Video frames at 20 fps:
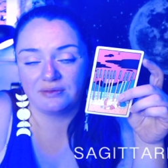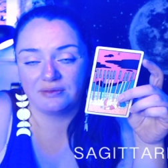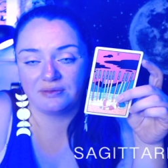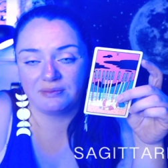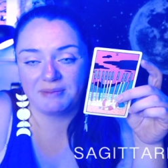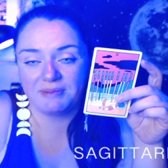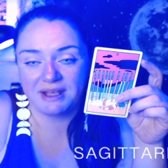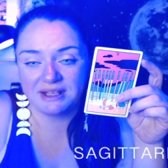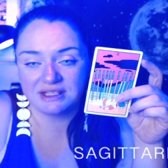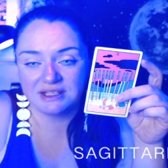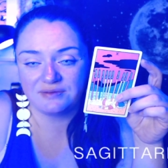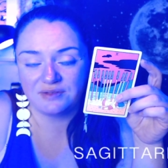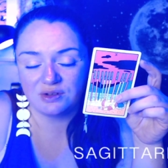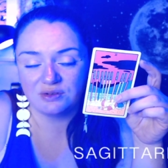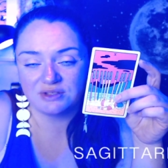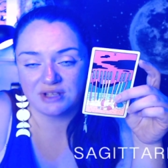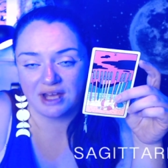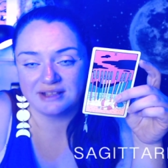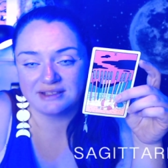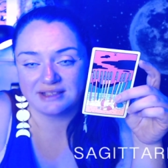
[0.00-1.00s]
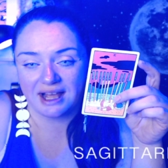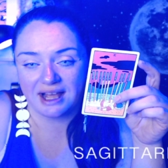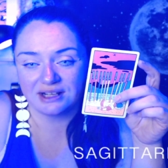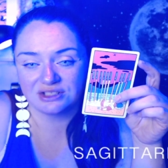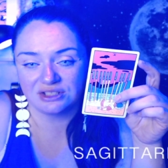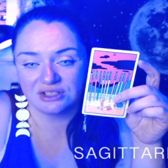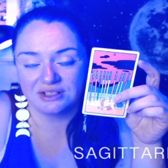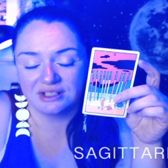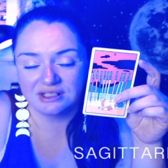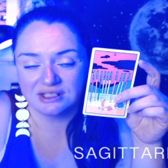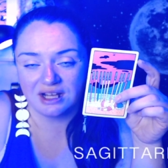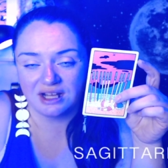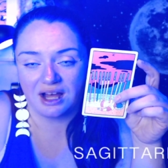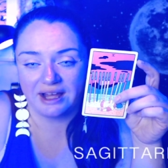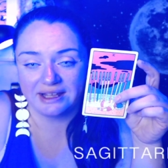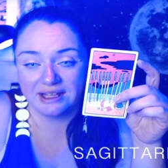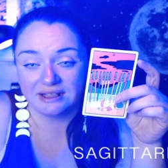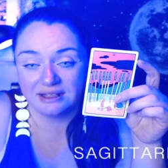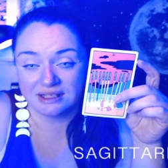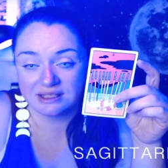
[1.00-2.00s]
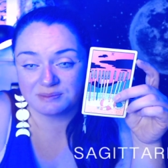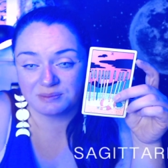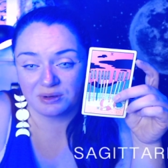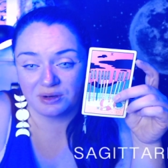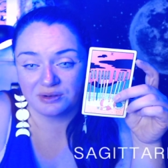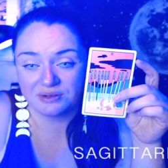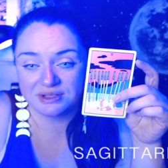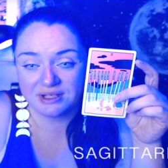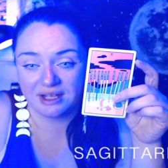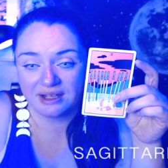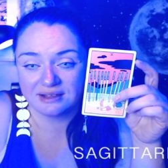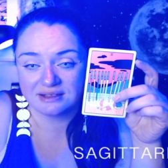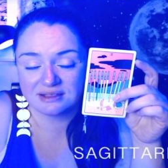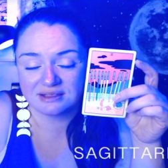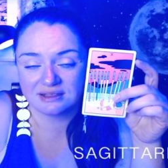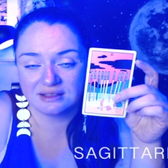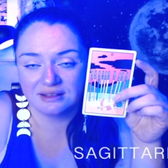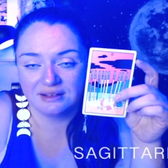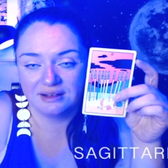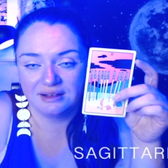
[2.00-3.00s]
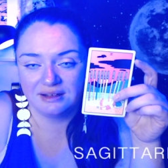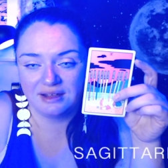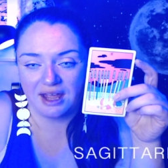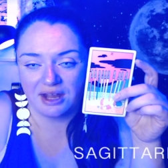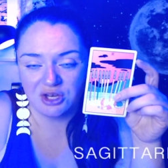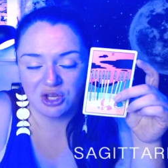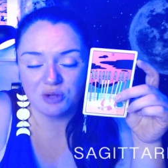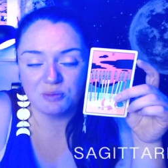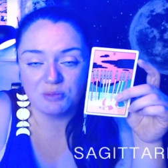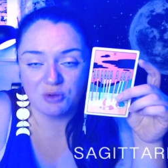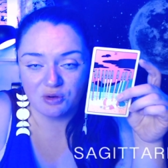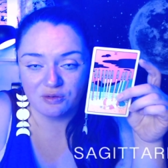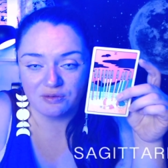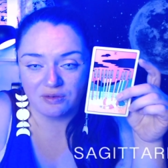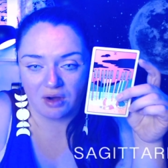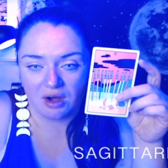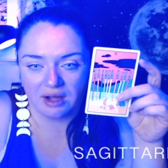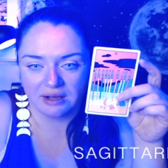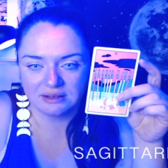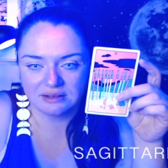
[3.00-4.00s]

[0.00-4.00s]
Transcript: piece of you does actually die in this process, and you move on.